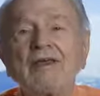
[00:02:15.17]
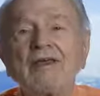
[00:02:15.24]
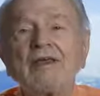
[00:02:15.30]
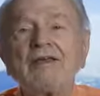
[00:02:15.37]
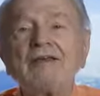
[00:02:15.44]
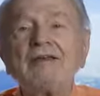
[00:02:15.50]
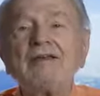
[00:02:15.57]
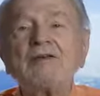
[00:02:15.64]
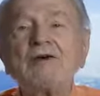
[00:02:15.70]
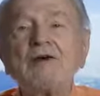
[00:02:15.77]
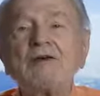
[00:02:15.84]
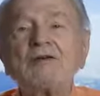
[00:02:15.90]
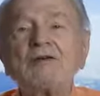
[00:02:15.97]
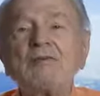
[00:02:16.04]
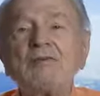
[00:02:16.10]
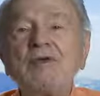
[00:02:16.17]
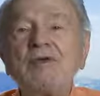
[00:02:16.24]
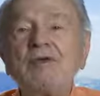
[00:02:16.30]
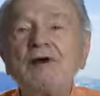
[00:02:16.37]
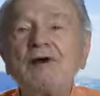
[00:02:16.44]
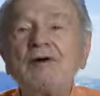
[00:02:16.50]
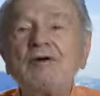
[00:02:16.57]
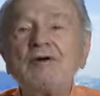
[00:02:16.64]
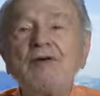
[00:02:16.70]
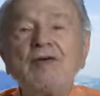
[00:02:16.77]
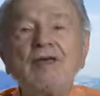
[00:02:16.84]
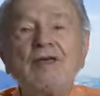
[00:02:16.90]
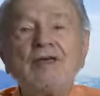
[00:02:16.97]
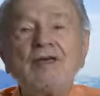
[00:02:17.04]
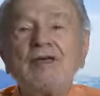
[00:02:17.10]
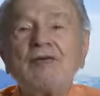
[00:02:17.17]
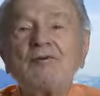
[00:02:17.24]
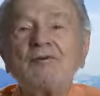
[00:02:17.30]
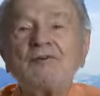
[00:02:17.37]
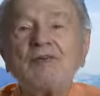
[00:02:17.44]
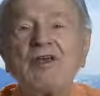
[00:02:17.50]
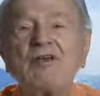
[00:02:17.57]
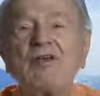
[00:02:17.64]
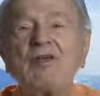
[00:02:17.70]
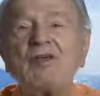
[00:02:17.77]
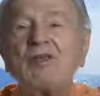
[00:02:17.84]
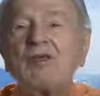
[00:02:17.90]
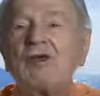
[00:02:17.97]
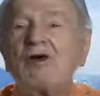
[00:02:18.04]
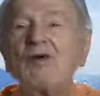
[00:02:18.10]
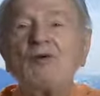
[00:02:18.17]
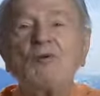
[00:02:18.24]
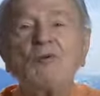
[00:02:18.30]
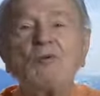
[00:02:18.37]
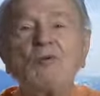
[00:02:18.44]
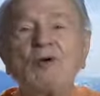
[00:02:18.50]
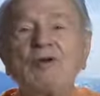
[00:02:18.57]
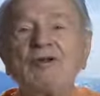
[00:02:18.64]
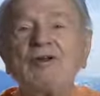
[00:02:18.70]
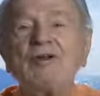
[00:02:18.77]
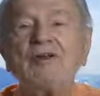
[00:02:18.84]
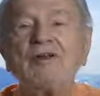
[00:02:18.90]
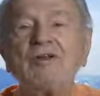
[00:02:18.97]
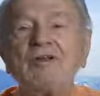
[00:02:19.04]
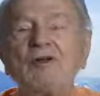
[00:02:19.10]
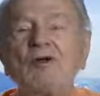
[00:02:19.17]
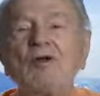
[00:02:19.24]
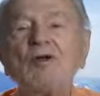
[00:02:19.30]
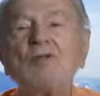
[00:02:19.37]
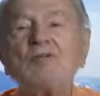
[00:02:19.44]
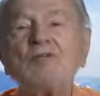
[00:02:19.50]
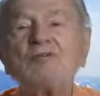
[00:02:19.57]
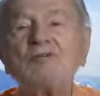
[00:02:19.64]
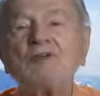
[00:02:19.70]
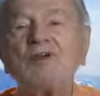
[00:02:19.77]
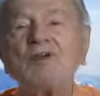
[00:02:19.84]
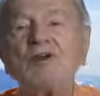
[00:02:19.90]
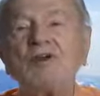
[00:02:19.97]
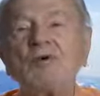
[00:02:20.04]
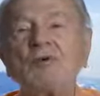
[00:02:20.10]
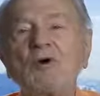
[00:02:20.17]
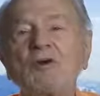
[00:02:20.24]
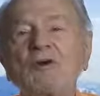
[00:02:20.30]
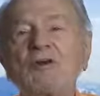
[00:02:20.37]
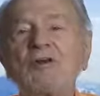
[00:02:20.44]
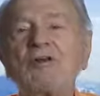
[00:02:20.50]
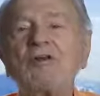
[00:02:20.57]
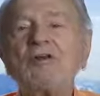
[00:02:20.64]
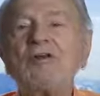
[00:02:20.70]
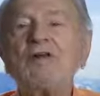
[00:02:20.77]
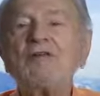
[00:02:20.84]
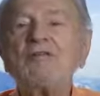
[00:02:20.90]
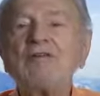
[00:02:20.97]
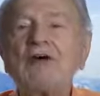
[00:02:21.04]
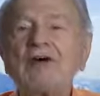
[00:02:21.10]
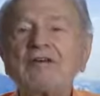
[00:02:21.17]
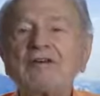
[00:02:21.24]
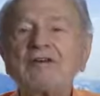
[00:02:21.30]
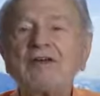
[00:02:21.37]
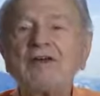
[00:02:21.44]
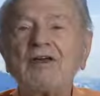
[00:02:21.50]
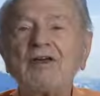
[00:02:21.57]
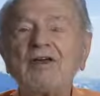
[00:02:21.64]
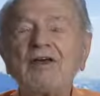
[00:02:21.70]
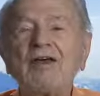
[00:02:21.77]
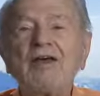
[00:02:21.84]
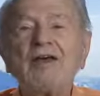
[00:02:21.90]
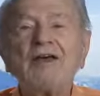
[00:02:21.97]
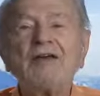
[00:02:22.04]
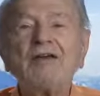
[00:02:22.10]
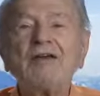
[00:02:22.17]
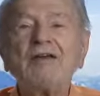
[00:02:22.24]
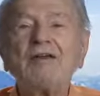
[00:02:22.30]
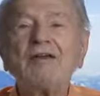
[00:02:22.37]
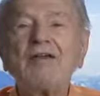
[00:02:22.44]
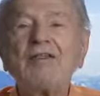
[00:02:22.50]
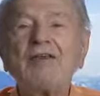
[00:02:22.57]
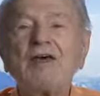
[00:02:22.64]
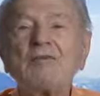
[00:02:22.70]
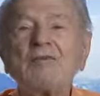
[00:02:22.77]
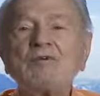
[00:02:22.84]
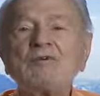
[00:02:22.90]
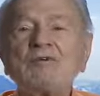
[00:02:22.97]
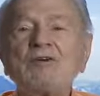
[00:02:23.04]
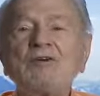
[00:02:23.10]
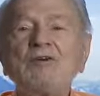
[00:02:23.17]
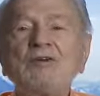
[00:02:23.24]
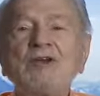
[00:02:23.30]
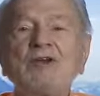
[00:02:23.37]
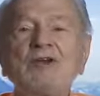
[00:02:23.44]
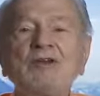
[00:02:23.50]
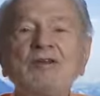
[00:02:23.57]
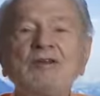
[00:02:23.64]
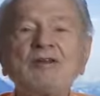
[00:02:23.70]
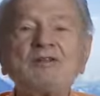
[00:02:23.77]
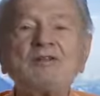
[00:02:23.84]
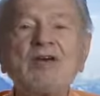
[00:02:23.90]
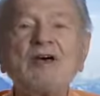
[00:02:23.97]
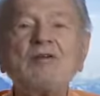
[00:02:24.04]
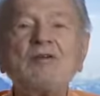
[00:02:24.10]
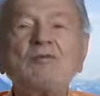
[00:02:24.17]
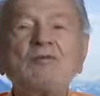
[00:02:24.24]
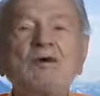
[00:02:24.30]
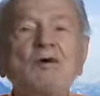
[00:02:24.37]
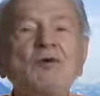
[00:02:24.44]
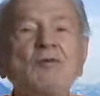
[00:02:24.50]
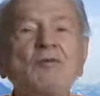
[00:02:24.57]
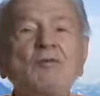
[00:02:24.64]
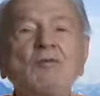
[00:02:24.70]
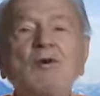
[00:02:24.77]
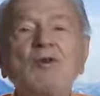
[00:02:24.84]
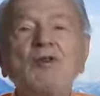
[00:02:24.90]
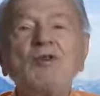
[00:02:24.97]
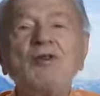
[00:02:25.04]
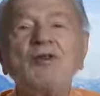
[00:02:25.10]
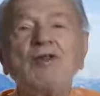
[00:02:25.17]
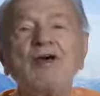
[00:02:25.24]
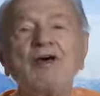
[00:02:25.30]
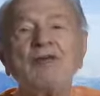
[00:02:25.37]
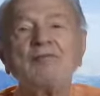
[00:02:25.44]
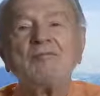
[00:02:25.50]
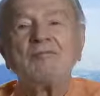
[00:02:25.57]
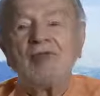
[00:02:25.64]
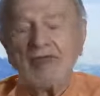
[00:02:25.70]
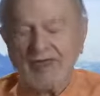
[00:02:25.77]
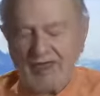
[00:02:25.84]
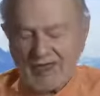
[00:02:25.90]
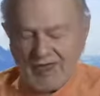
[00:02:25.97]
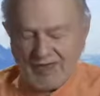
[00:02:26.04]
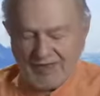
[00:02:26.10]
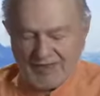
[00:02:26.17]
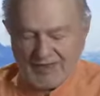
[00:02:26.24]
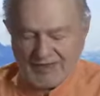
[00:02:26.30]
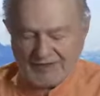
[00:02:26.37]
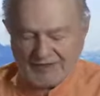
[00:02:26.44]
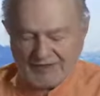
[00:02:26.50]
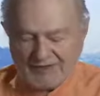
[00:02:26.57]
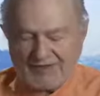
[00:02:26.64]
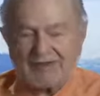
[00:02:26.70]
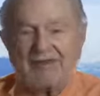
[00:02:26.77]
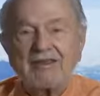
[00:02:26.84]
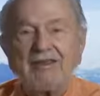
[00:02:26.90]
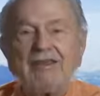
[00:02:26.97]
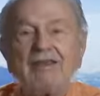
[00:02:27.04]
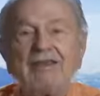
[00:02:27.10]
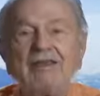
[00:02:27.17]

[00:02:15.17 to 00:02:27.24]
And he talked to me how he was hearing the Om underneath all machinery. He worked in a factory, and underneath that machinery, he heard the sound of Om all the time. This is the